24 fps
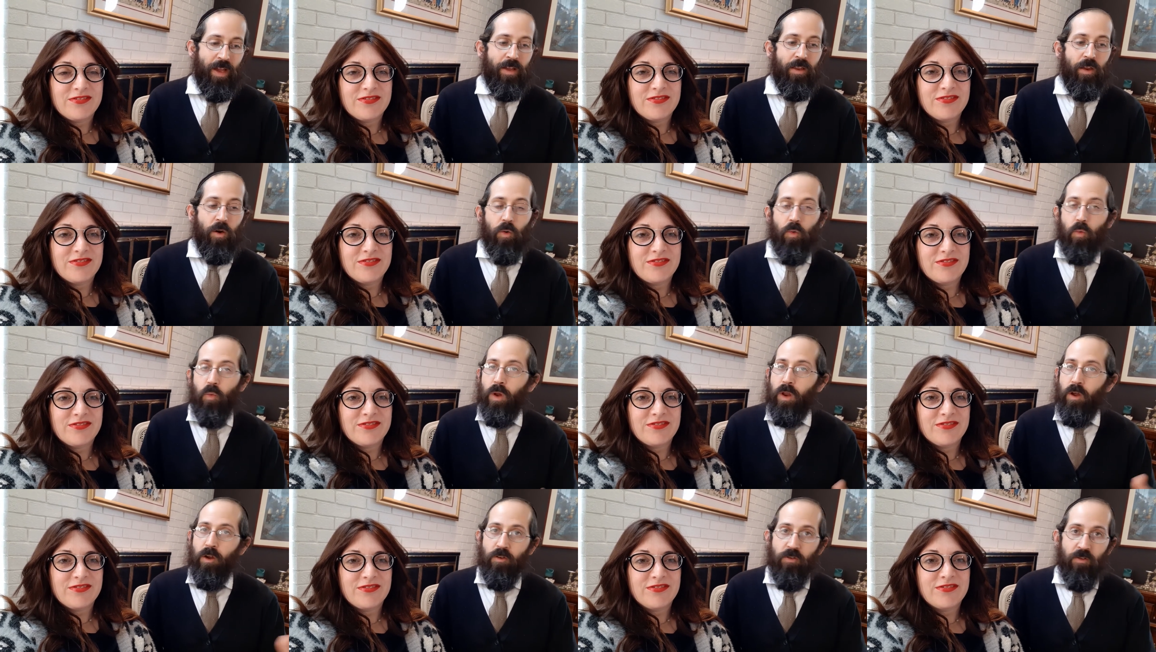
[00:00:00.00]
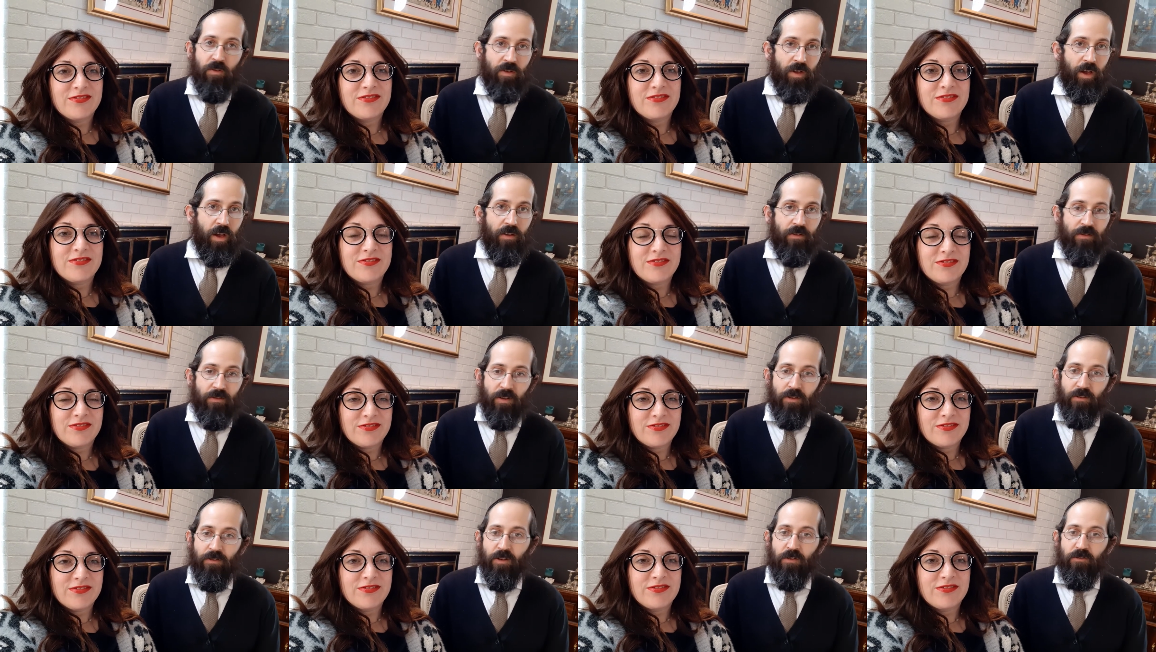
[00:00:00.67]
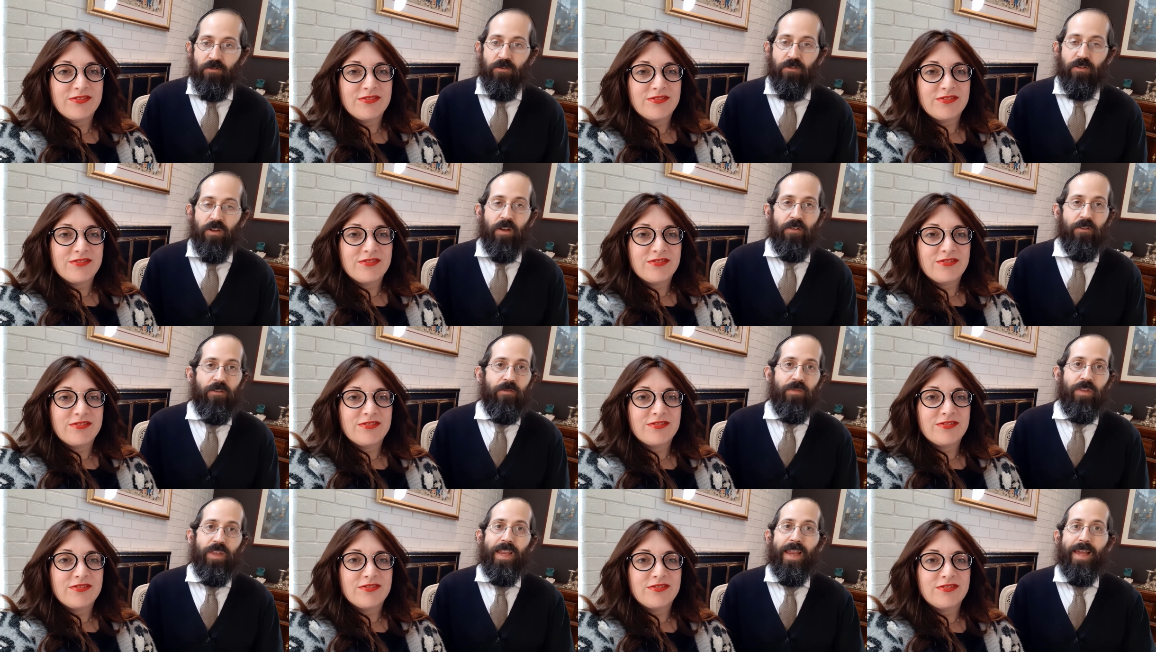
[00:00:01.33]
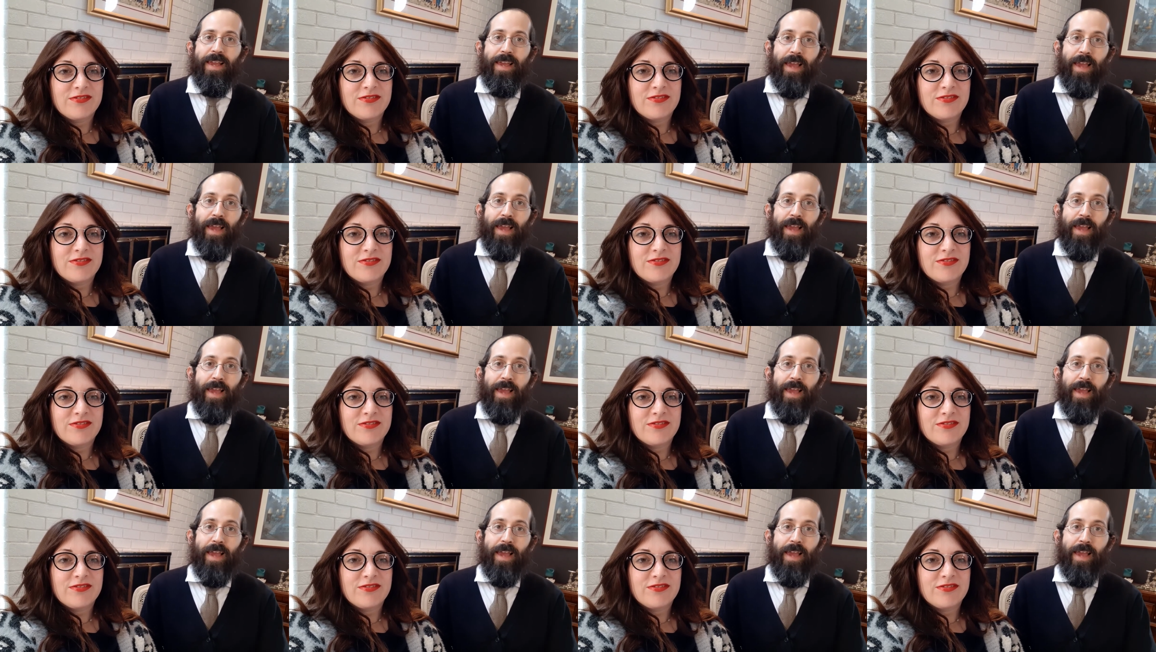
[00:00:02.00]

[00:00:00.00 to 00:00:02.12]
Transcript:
Speaker 1: you know, what I heard you say is that such and such, did I